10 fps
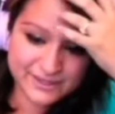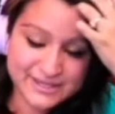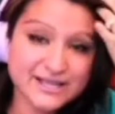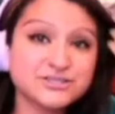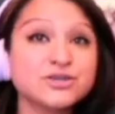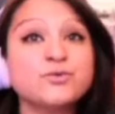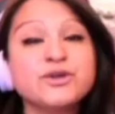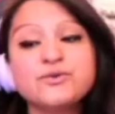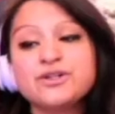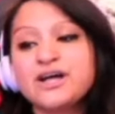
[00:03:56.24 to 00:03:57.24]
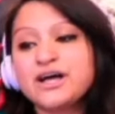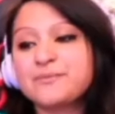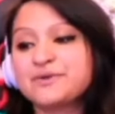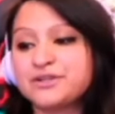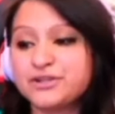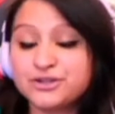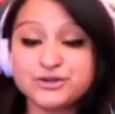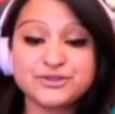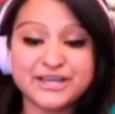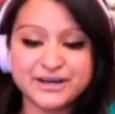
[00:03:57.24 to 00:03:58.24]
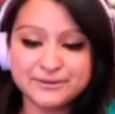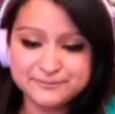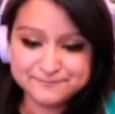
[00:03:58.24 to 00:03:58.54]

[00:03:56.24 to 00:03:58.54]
yeah, so we will um, conclude there.